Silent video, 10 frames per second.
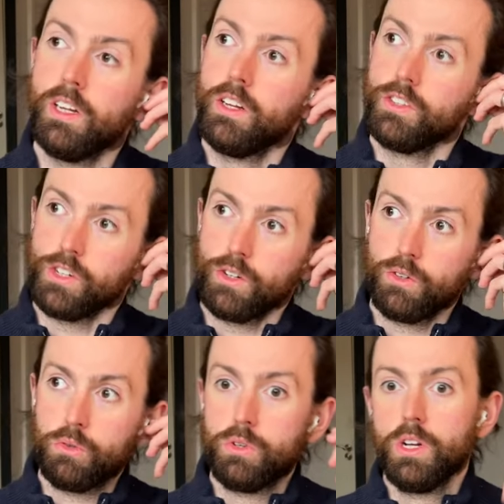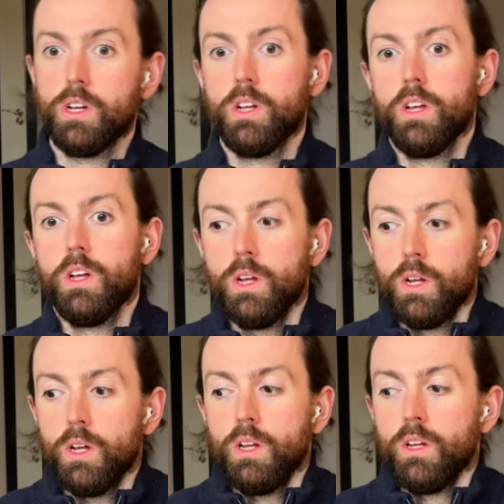So
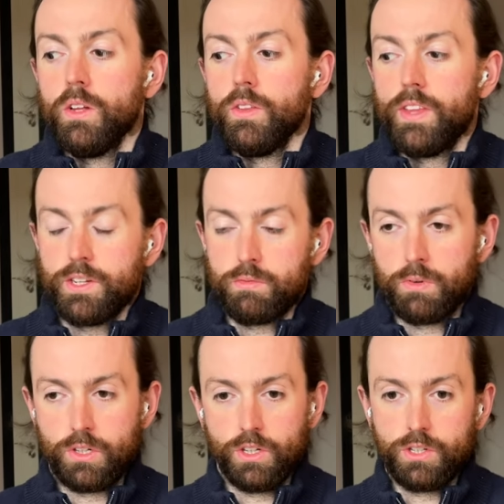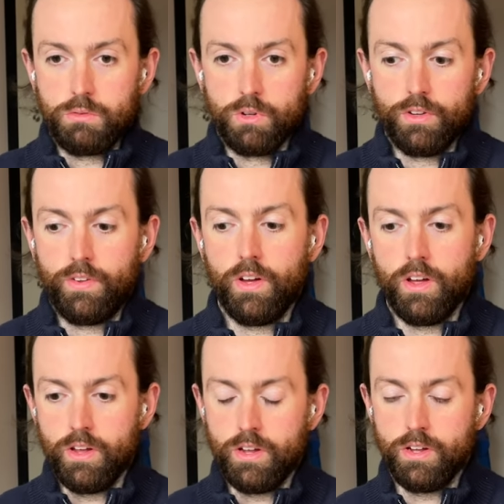that's where we got to with
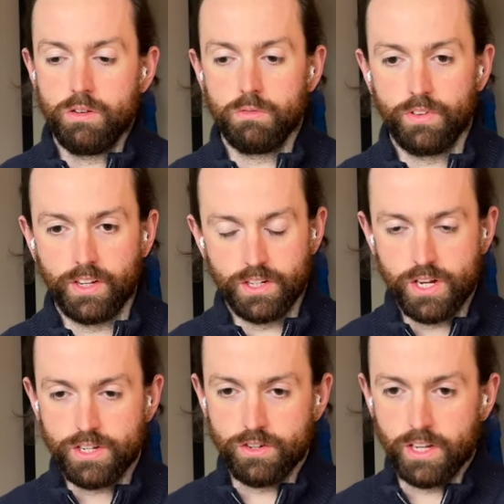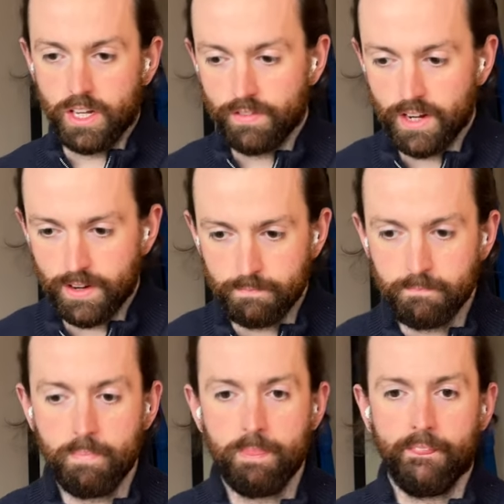things yesterday evening
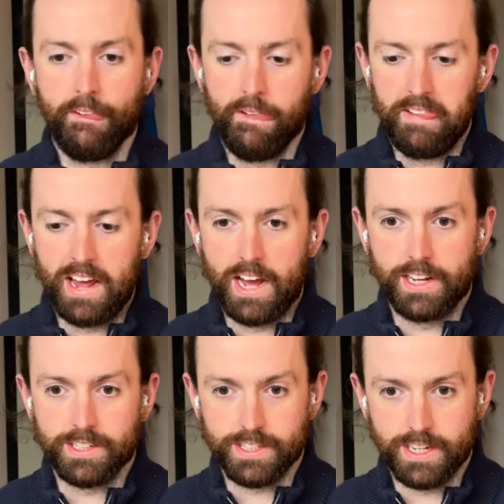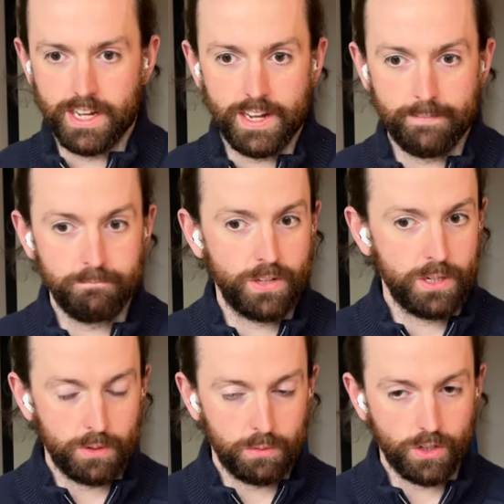and today. Did a
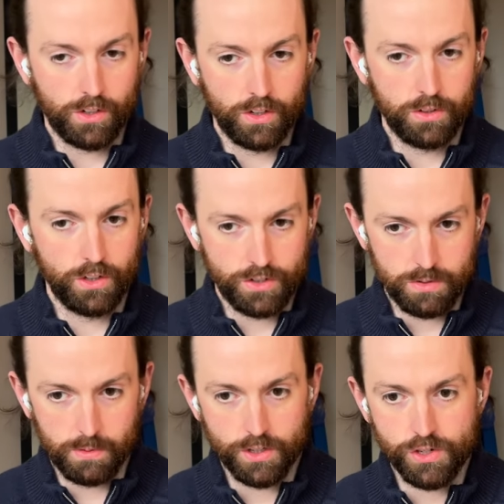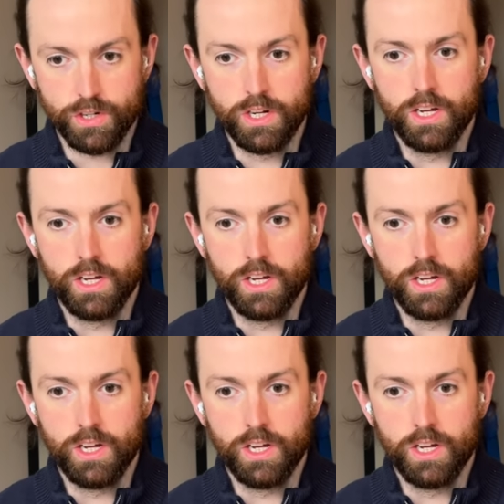bit of work on it, not too much.